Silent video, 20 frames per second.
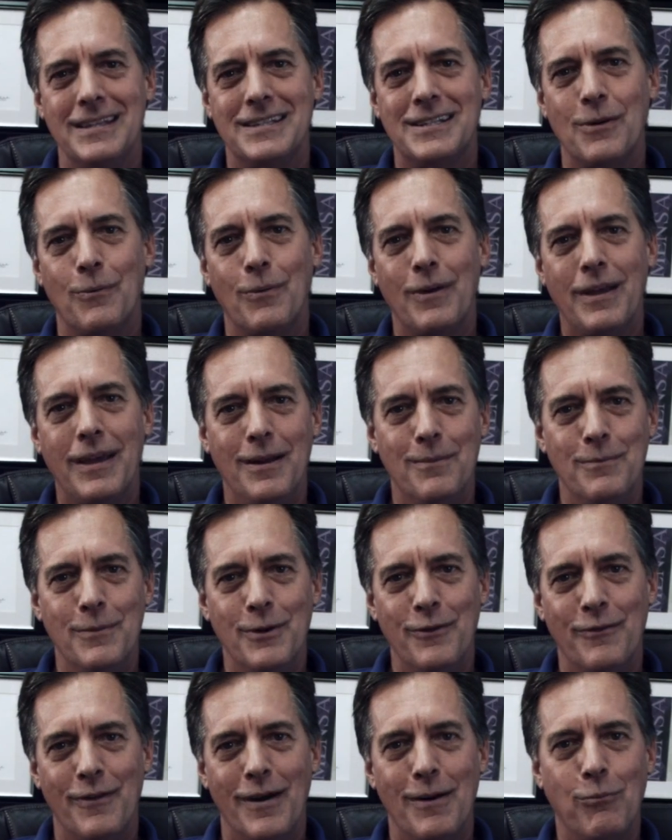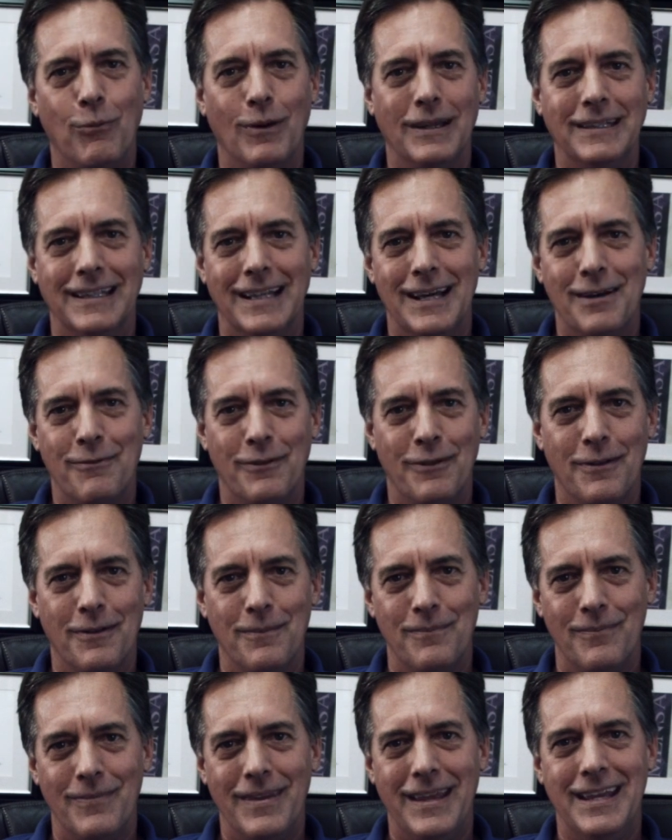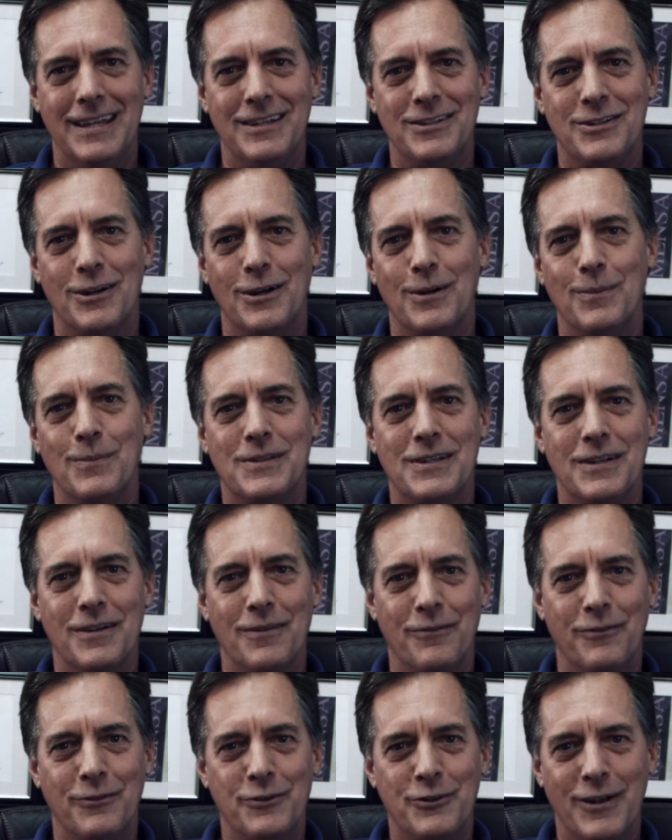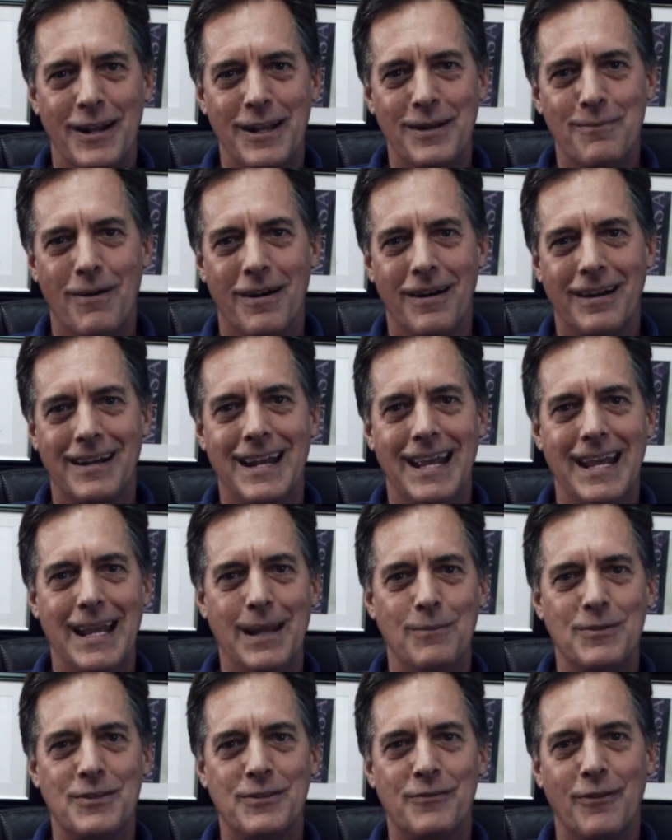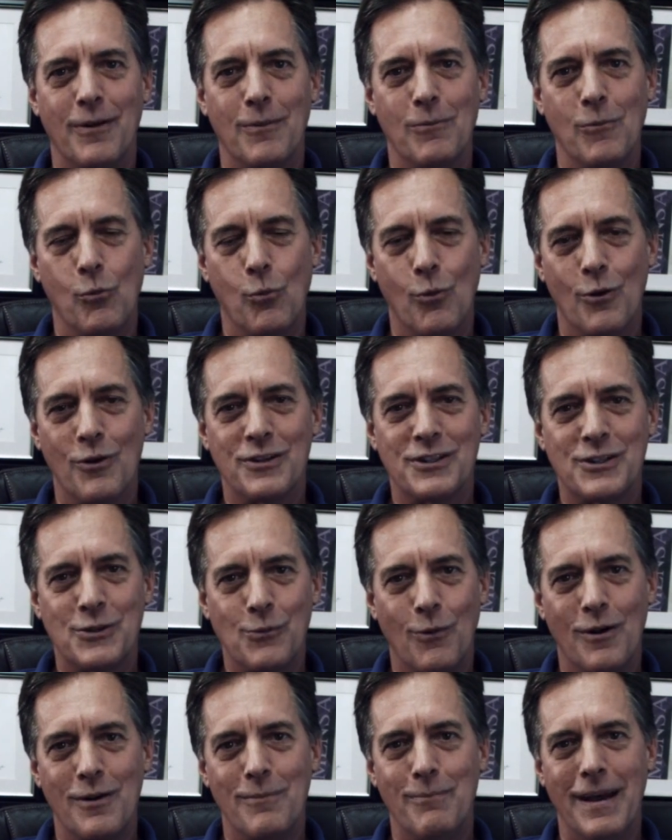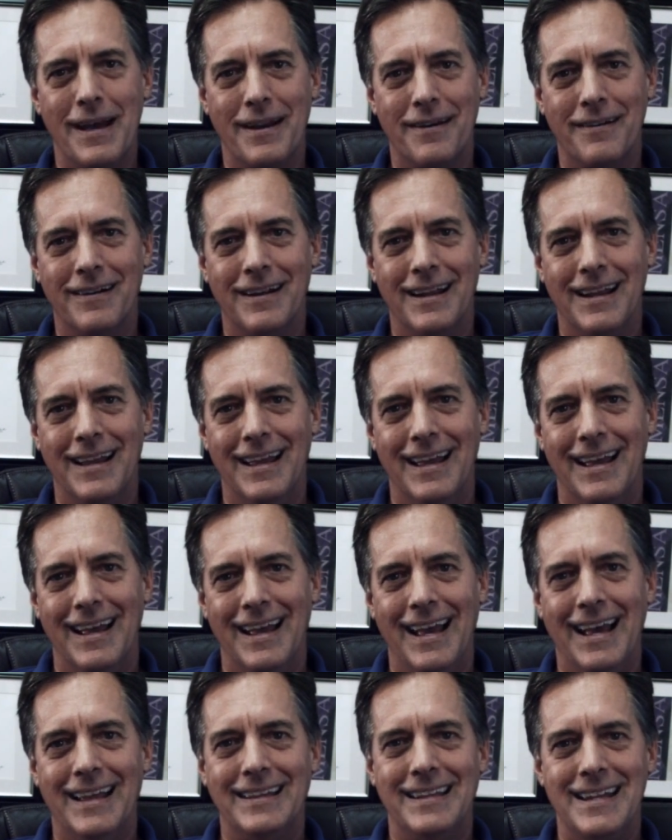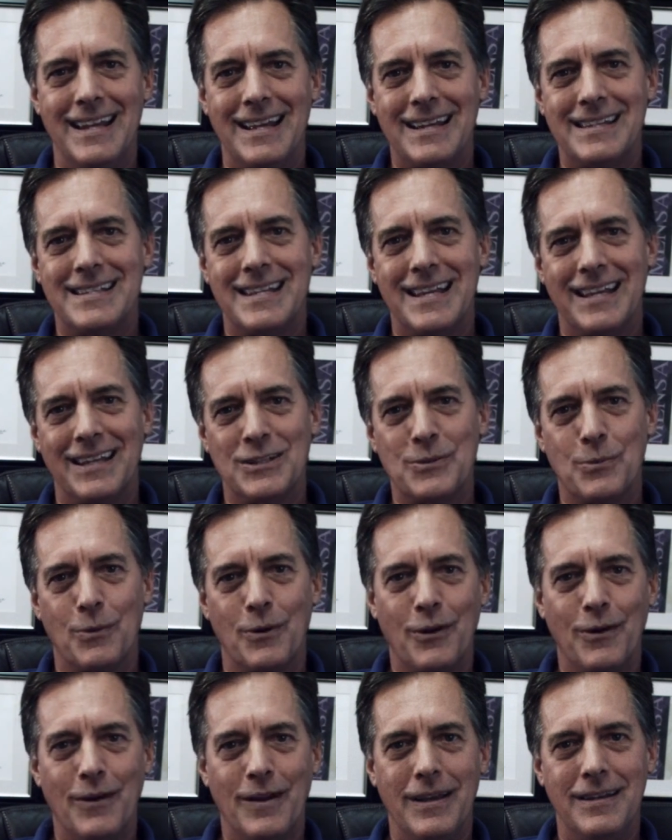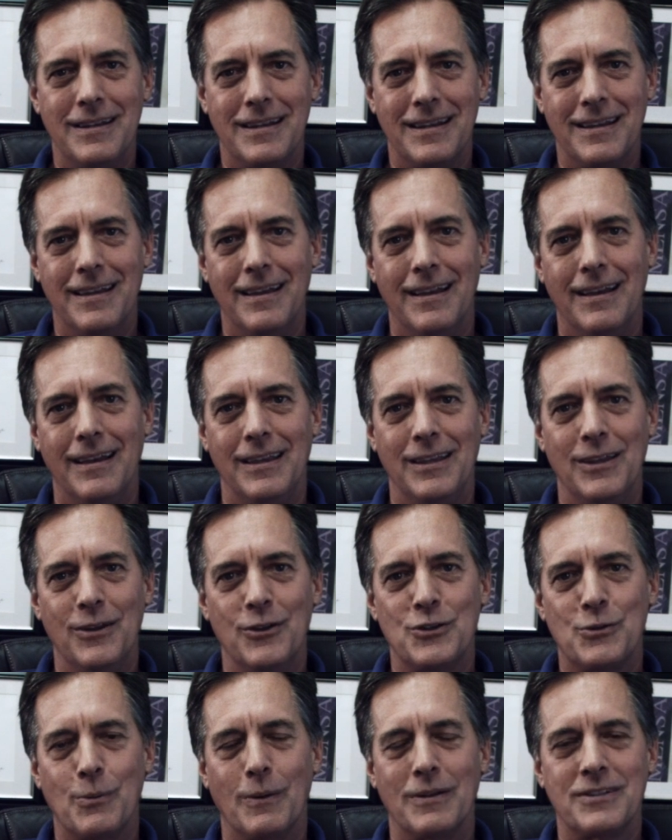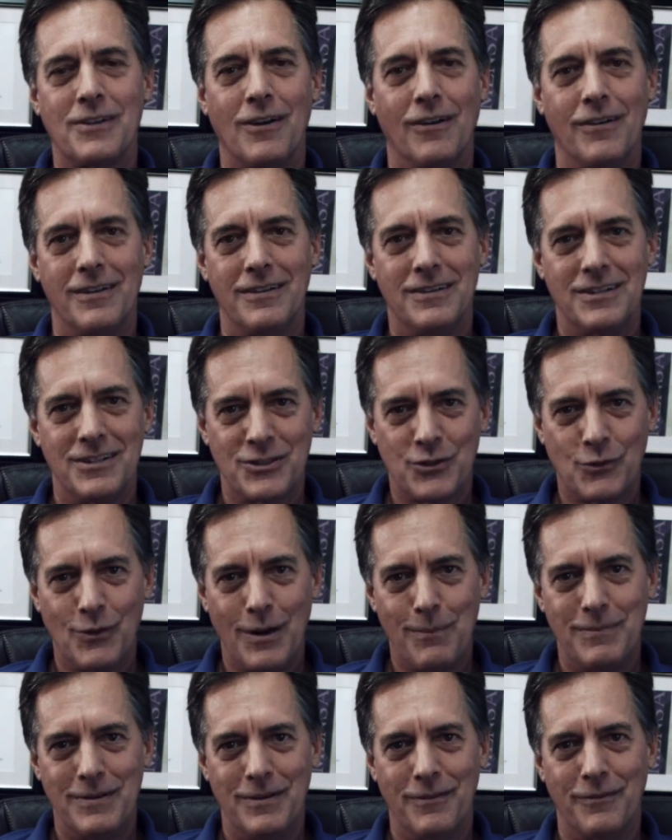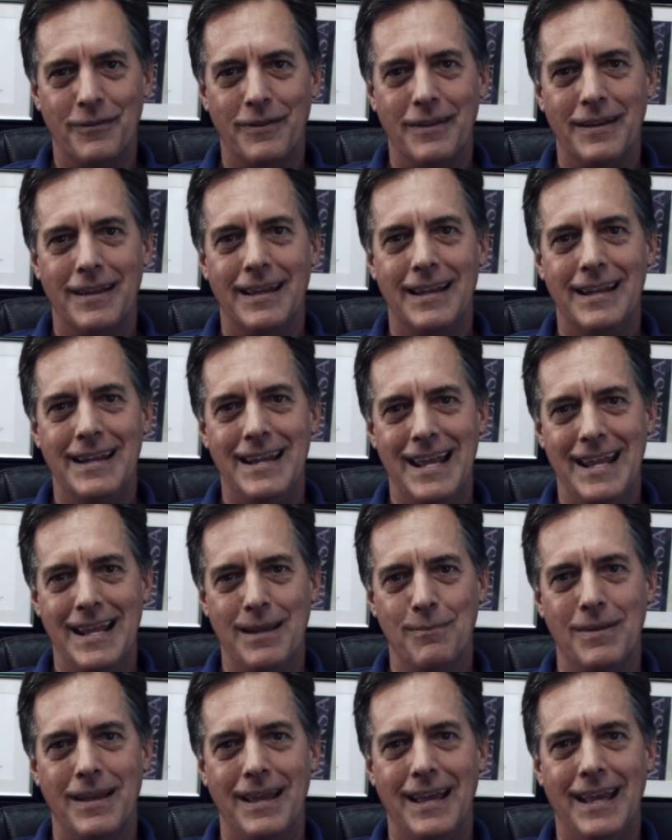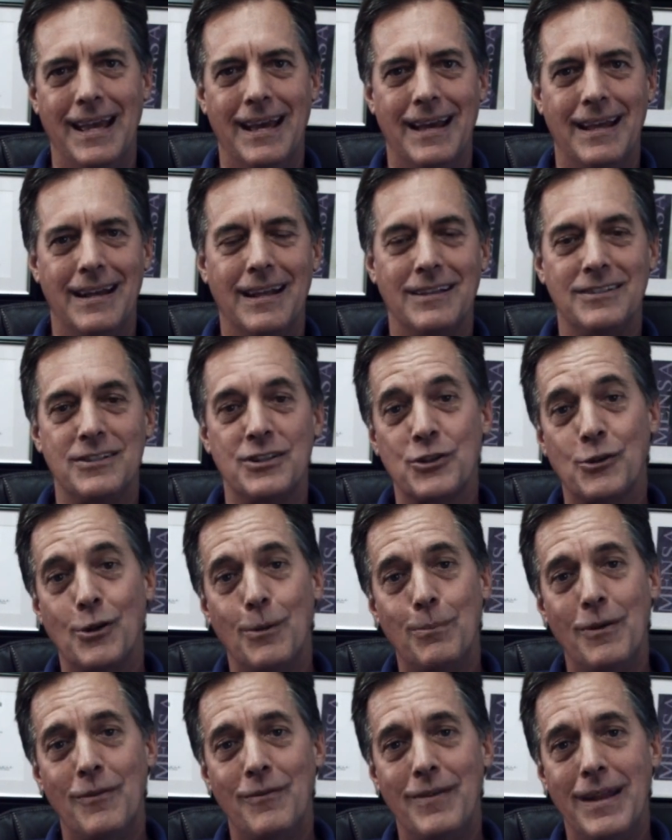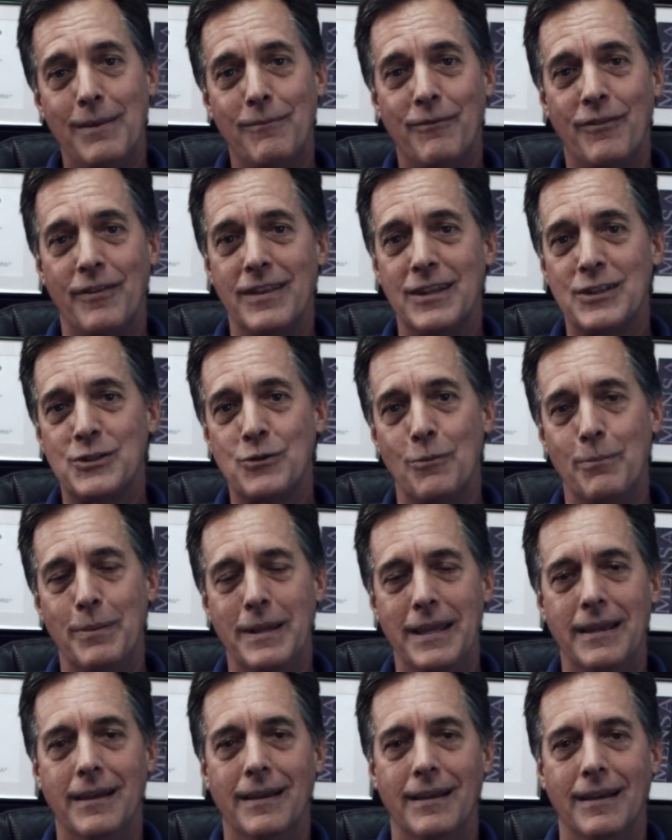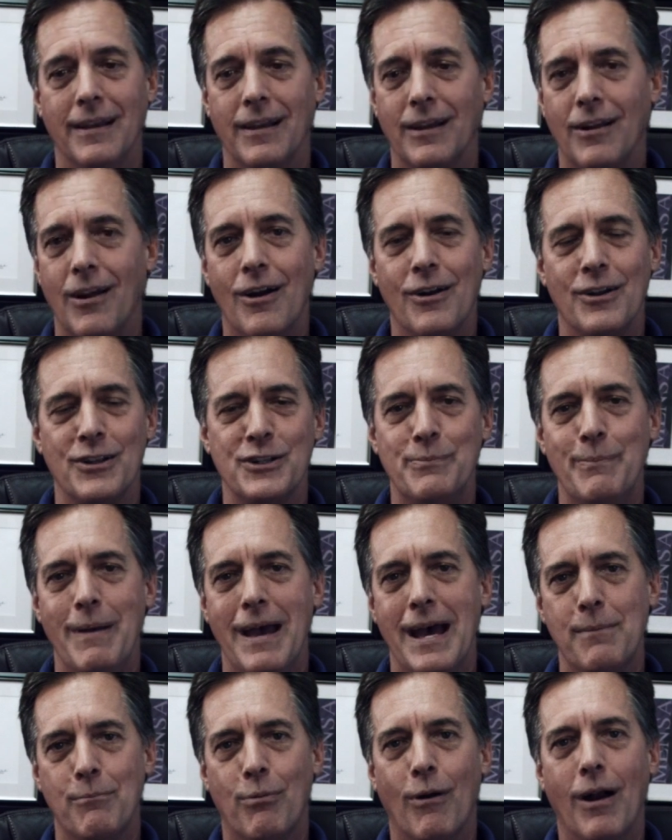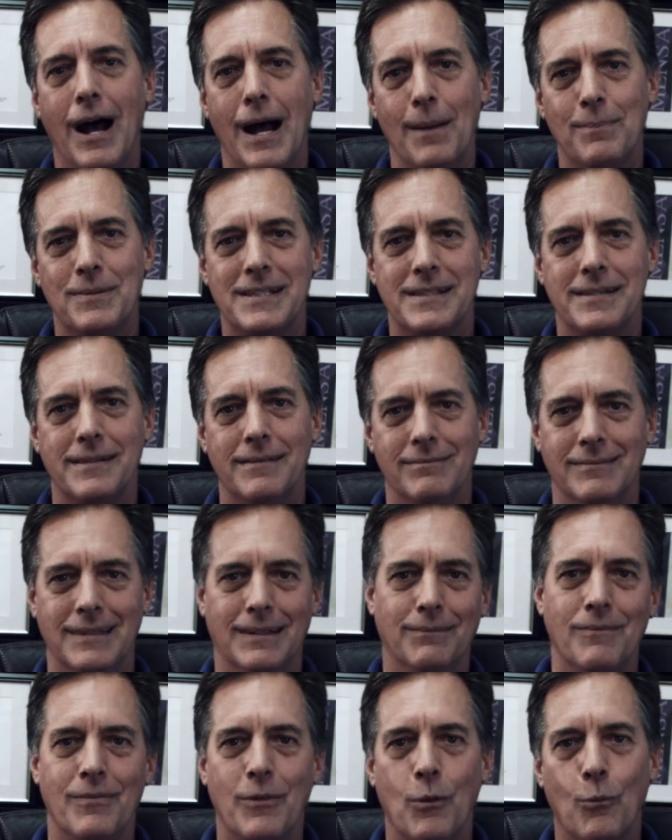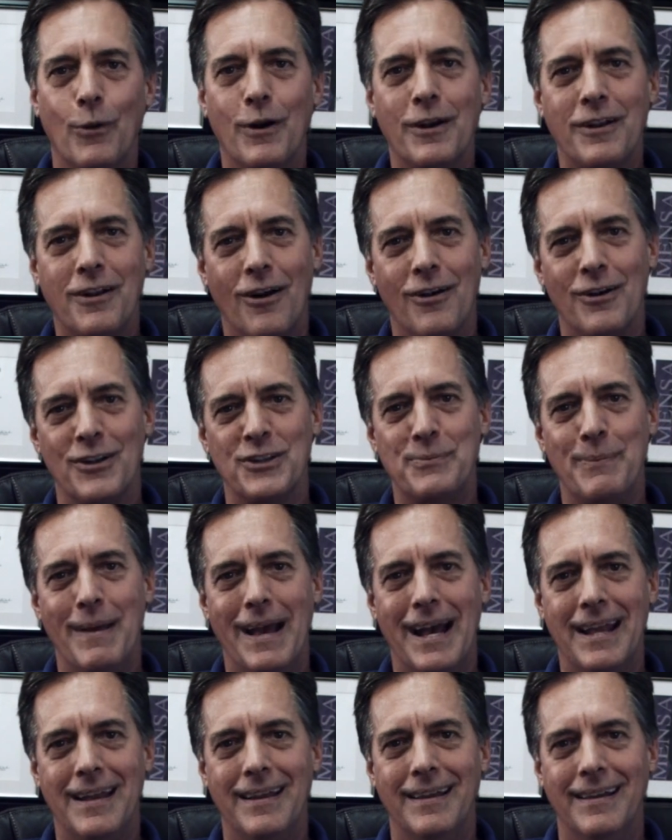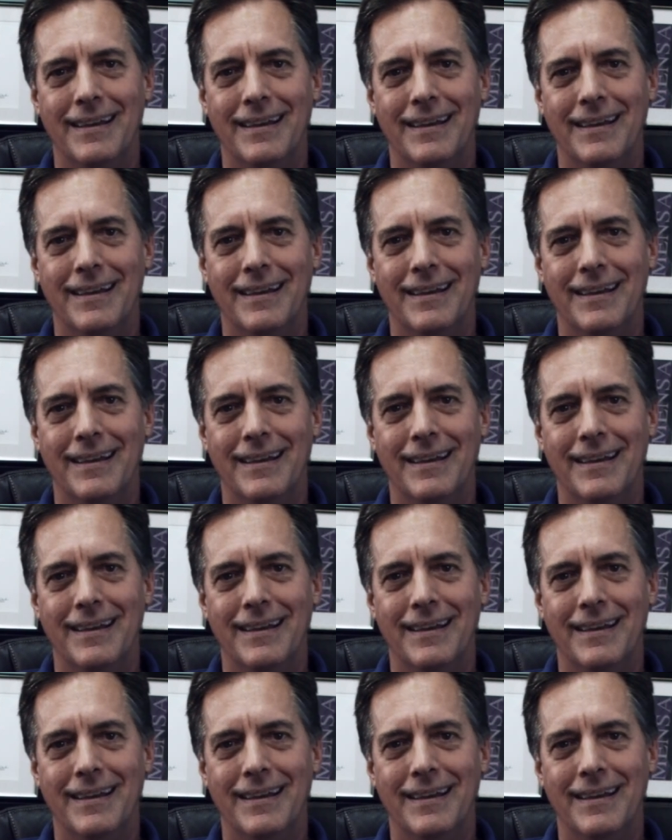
so we're going to move up one level in terms of trademark names from worst toward better. And the next thing is we're going to use what's called a descriptive name. And a descriptive name for this would be Carlsbad props. Well, we're in Carlsbad.